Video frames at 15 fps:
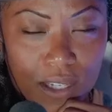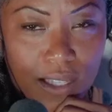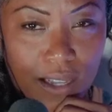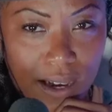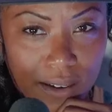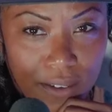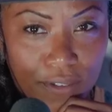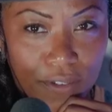
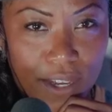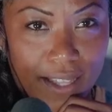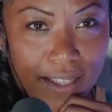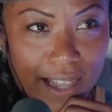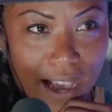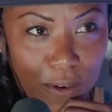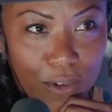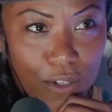love.
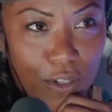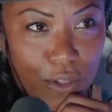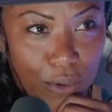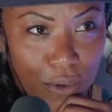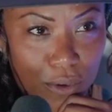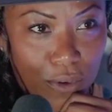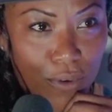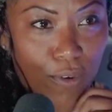And that was
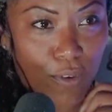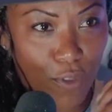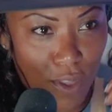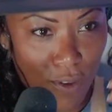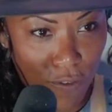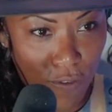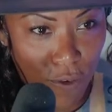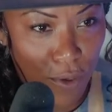through
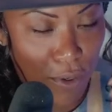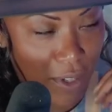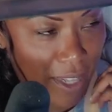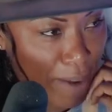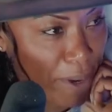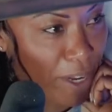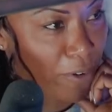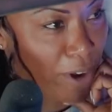the food
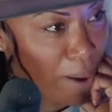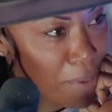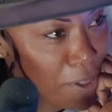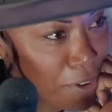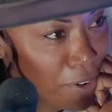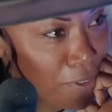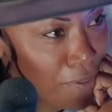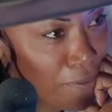that my
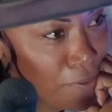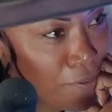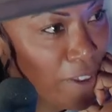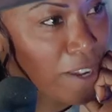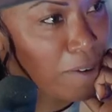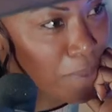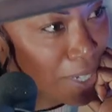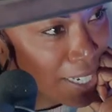grandmother
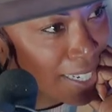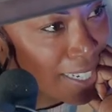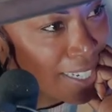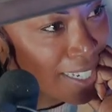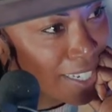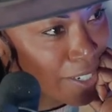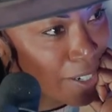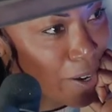fed me,
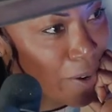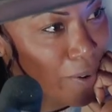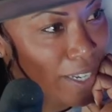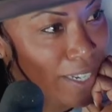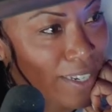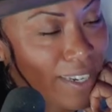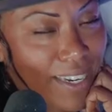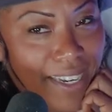you know,
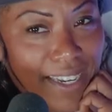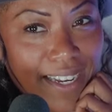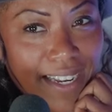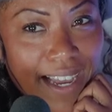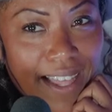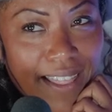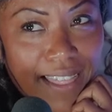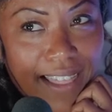and
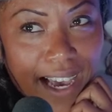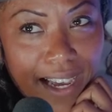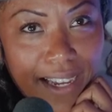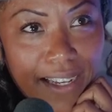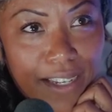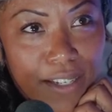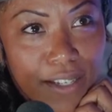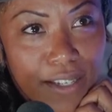and
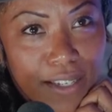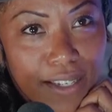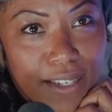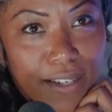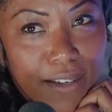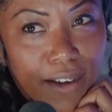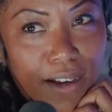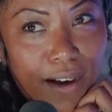that is
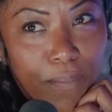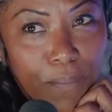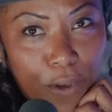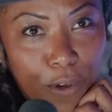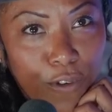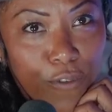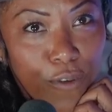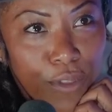a
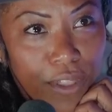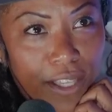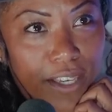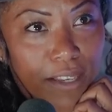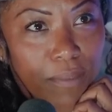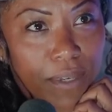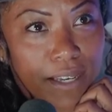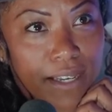beautiful
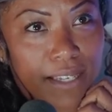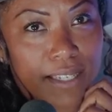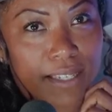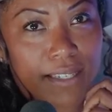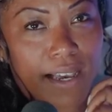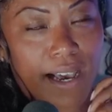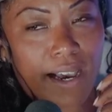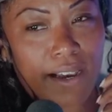thing
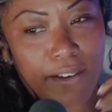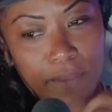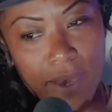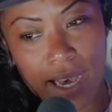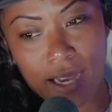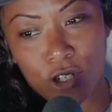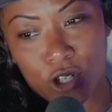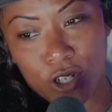because I
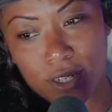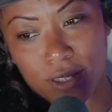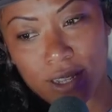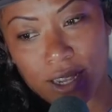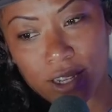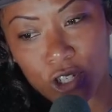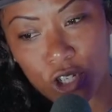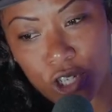imagine
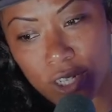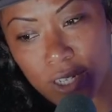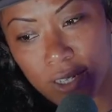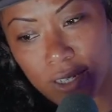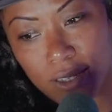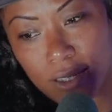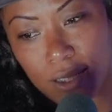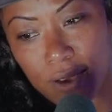that
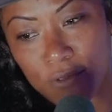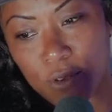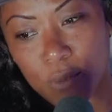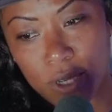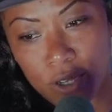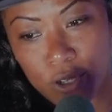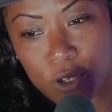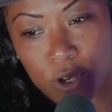she loved
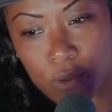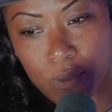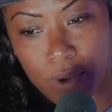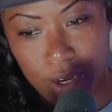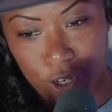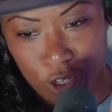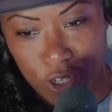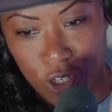me so
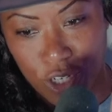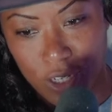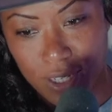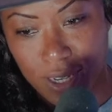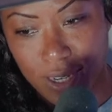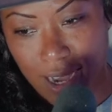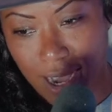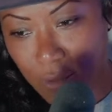much that
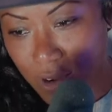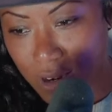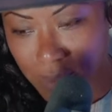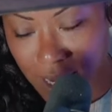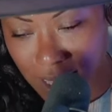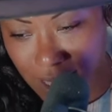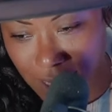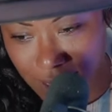she's like, I want to
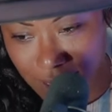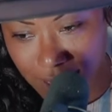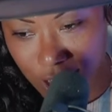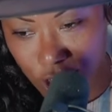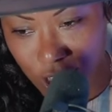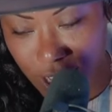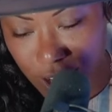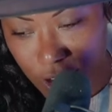make this
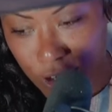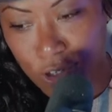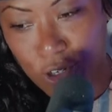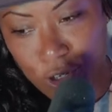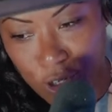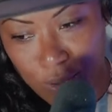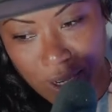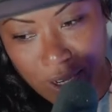dish that
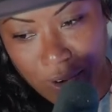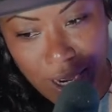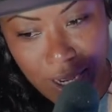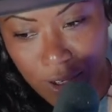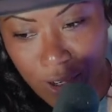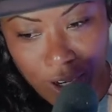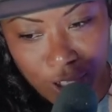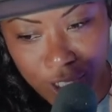nurtures my
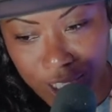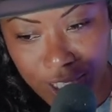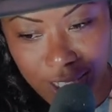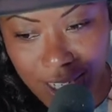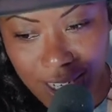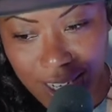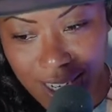granddaughter.